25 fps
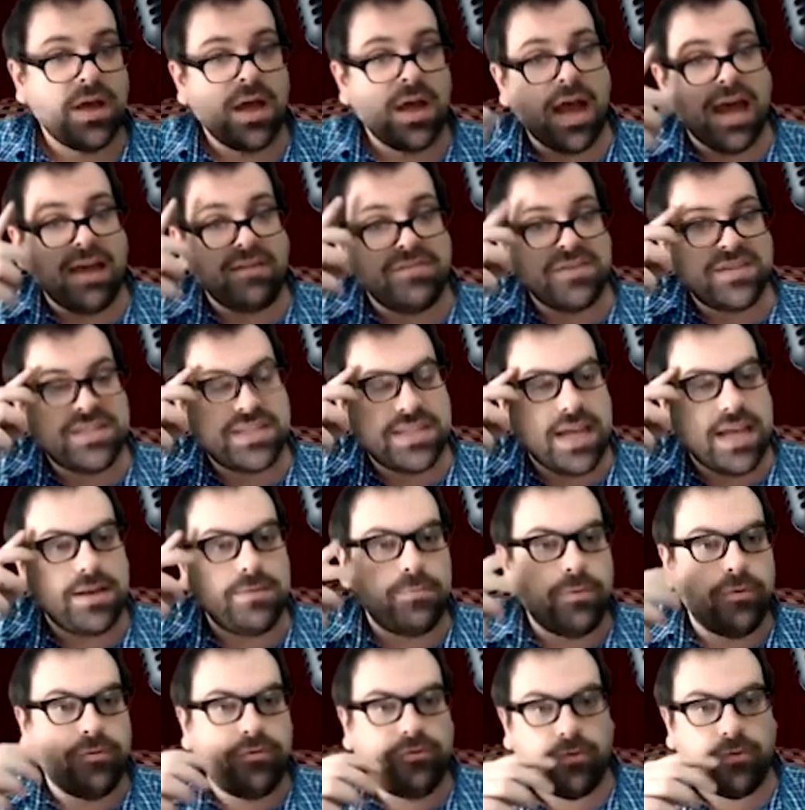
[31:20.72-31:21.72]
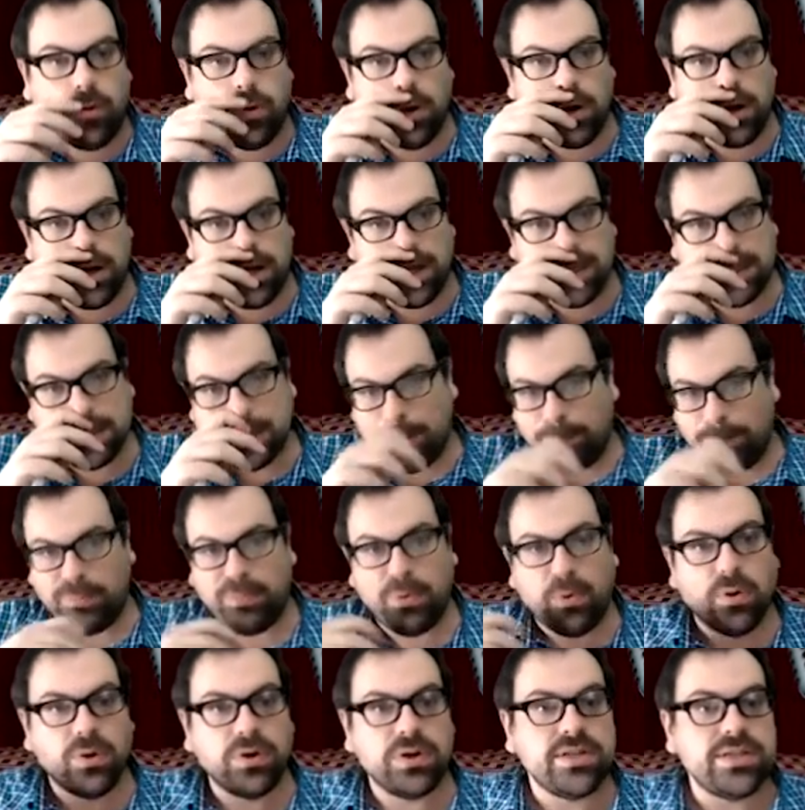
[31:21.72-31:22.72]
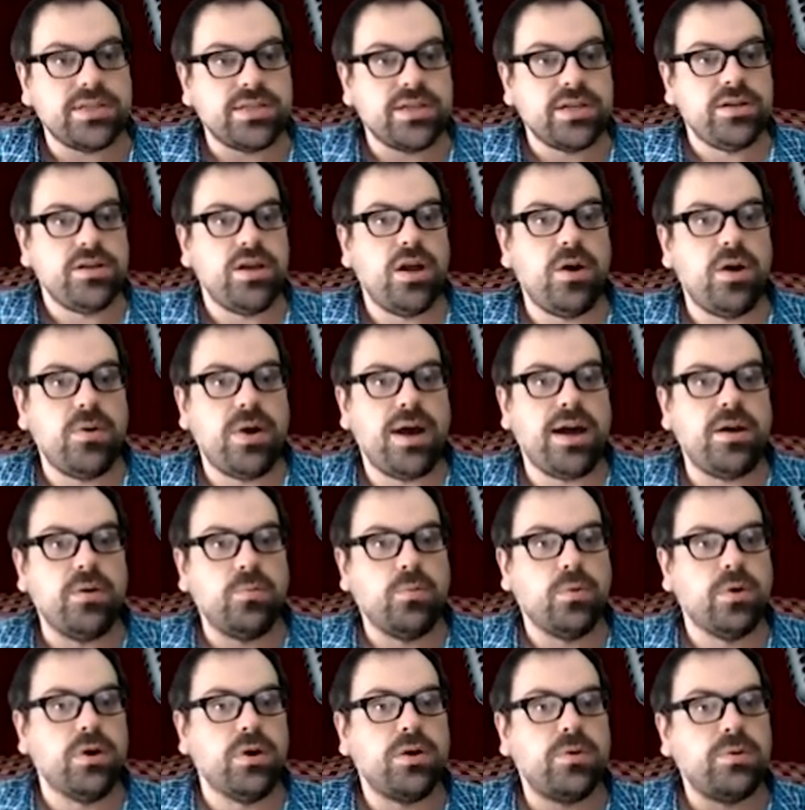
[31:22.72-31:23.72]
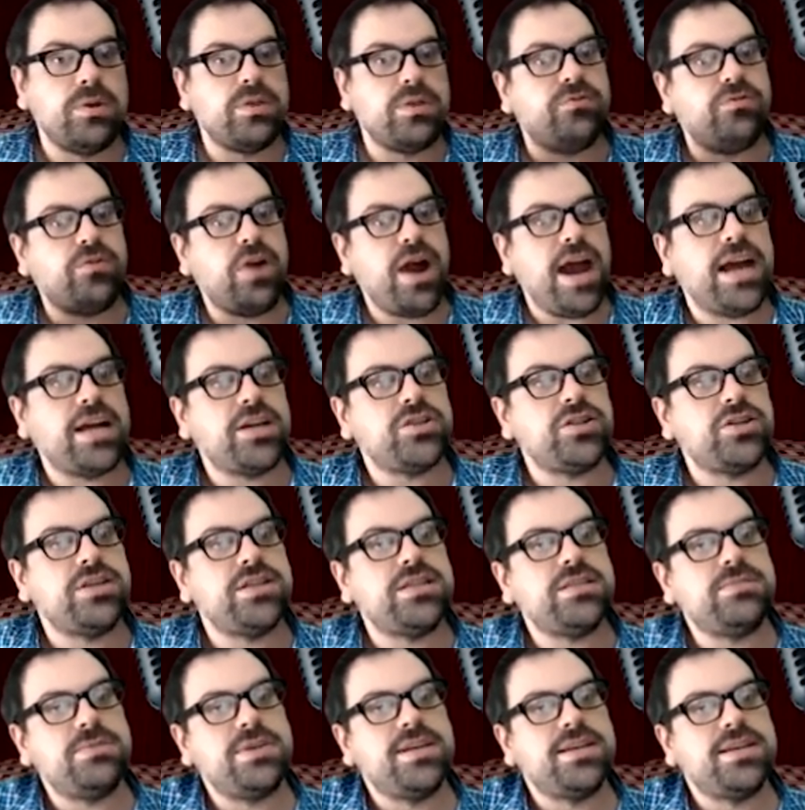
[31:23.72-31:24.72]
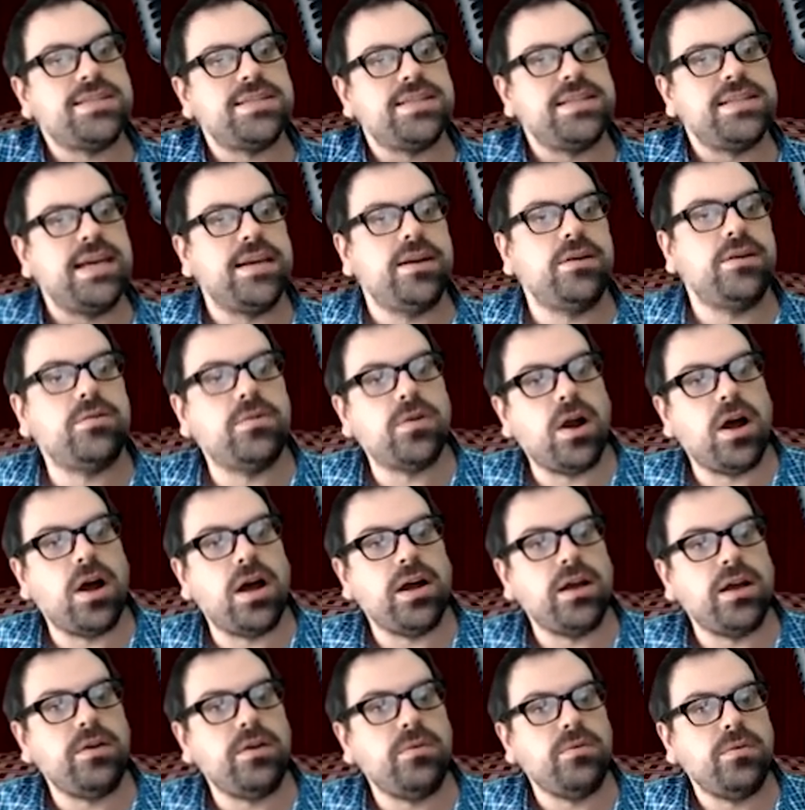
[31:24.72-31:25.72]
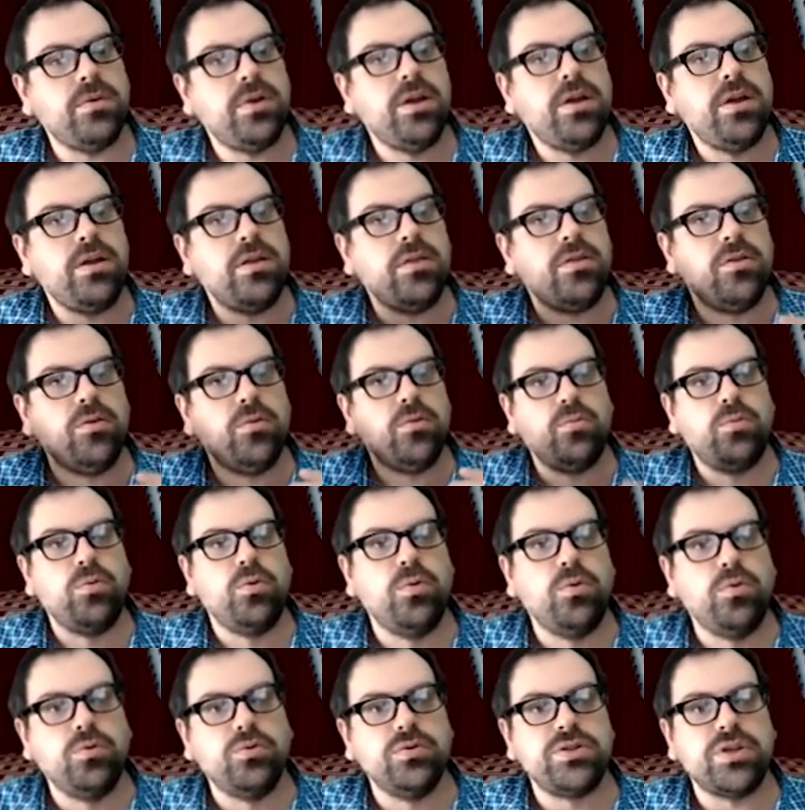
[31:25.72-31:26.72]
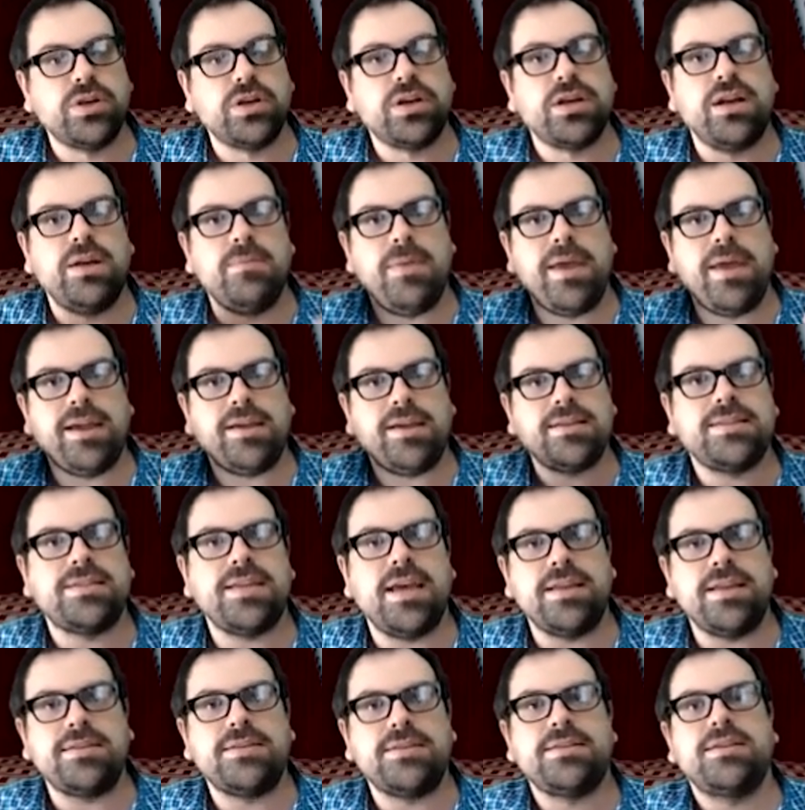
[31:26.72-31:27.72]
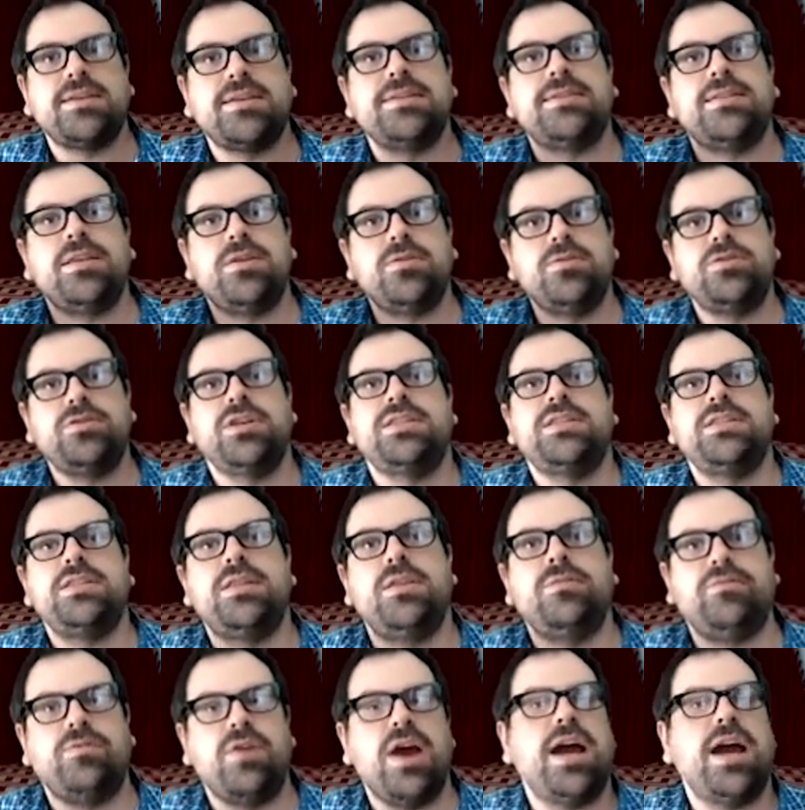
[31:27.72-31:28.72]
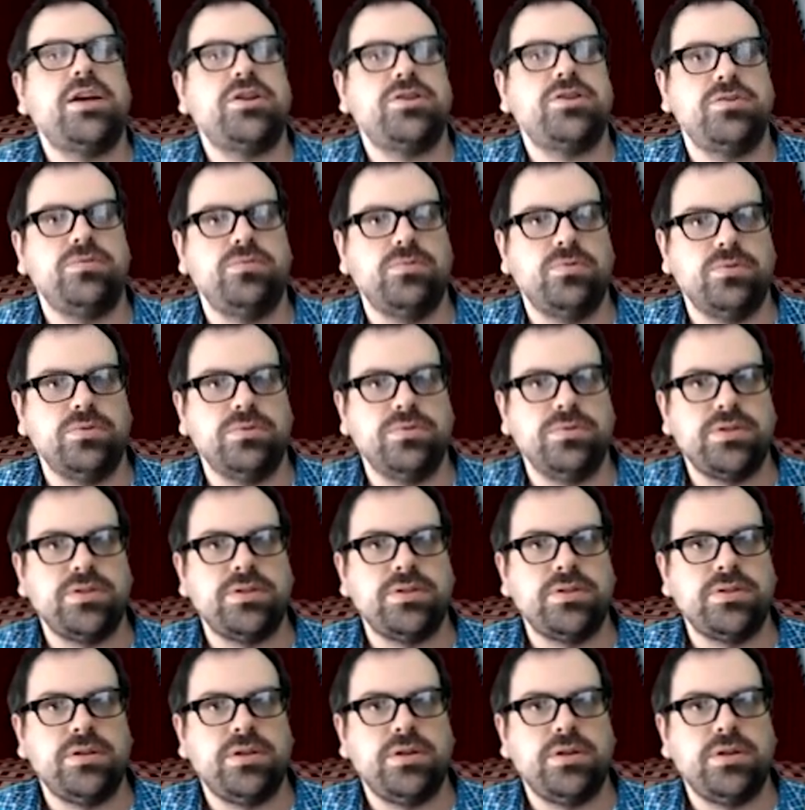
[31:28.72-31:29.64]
I've said before, it's important to know how to work with fractions because later on, the rules are going to make sense because they're just the fraction rules.